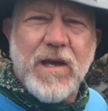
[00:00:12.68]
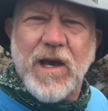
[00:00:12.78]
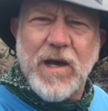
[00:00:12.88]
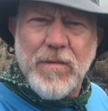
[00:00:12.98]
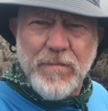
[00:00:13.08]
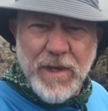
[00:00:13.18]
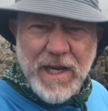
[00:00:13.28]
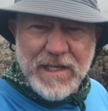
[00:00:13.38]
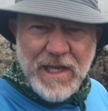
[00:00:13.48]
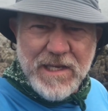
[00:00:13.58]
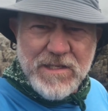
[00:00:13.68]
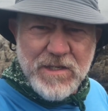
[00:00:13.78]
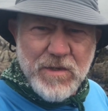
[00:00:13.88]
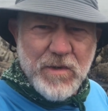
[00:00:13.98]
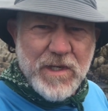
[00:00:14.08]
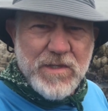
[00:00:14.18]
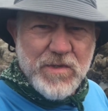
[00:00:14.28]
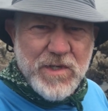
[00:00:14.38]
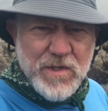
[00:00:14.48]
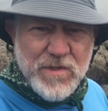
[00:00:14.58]
But I'd like to
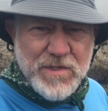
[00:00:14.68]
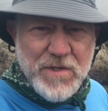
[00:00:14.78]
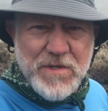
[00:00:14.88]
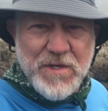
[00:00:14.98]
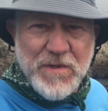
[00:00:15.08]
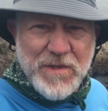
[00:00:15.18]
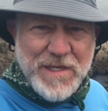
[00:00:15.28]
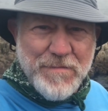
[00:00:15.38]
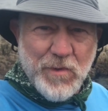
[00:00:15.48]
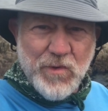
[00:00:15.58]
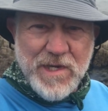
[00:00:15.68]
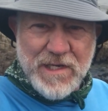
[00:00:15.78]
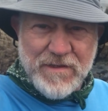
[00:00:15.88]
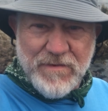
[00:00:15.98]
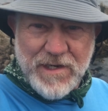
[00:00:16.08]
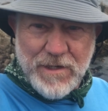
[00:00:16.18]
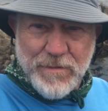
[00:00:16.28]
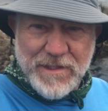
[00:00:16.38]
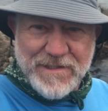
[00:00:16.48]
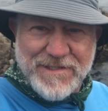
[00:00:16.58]
introduce you to the marine
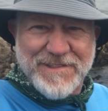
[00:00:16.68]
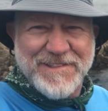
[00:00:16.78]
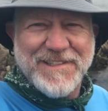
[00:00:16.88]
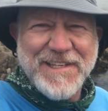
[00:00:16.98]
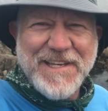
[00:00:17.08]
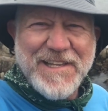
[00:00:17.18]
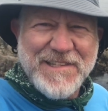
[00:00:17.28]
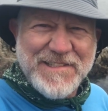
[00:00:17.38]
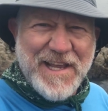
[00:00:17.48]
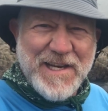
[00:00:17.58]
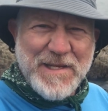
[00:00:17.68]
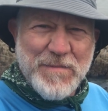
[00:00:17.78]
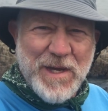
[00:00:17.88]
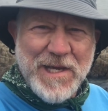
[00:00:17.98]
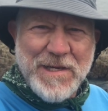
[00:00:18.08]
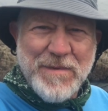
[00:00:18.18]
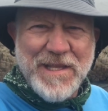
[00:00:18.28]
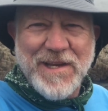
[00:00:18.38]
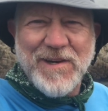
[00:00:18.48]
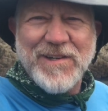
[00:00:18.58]
environment. Standing behind me
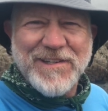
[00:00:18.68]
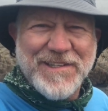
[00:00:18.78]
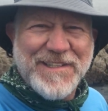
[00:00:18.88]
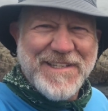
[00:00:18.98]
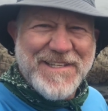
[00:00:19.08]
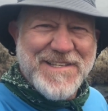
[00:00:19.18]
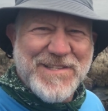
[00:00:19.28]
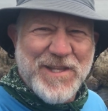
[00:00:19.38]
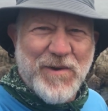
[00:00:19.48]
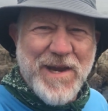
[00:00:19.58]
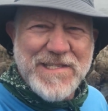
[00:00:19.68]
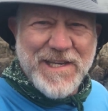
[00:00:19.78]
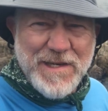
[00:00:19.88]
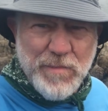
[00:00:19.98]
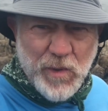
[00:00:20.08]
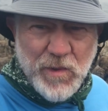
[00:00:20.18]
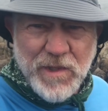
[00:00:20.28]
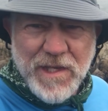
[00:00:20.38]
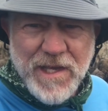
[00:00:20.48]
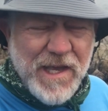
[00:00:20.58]
there is the Great Tide Pool,
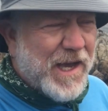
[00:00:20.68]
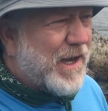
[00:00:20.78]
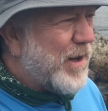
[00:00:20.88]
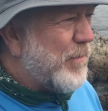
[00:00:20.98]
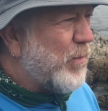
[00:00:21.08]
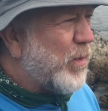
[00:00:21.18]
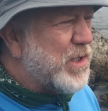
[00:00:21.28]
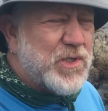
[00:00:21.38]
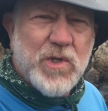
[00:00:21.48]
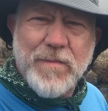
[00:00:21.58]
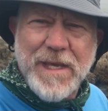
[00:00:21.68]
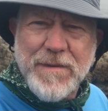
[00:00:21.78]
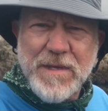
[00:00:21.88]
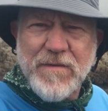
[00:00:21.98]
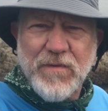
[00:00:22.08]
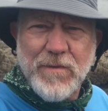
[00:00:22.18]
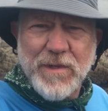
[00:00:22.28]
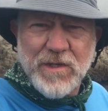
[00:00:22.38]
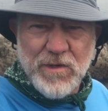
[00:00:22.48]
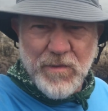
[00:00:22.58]
which you may be
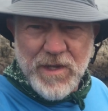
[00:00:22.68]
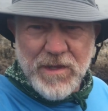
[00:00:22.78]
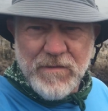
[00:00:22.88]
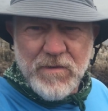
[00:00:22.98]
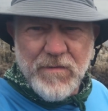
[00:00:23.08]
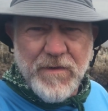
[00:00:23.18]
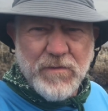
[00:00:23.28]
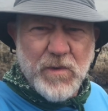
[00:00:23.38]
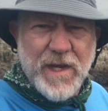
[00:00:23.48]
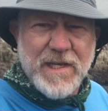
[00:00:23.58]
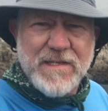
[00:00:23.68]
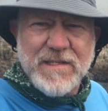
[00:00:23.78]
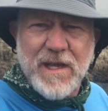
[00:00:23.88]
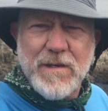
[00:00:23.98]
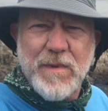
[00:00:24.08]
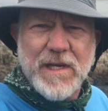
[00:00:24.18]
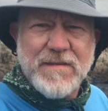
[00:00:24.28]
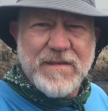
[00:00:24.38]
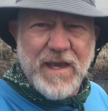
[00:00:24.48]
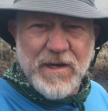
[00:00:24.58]
familiar with if you've ever read
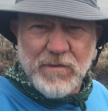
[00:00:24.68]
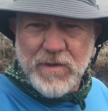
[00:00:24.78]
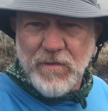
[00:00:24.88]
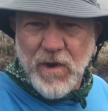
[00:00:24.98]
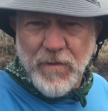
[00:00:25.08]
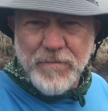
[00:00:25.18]
Steinbeck's Cannery Row.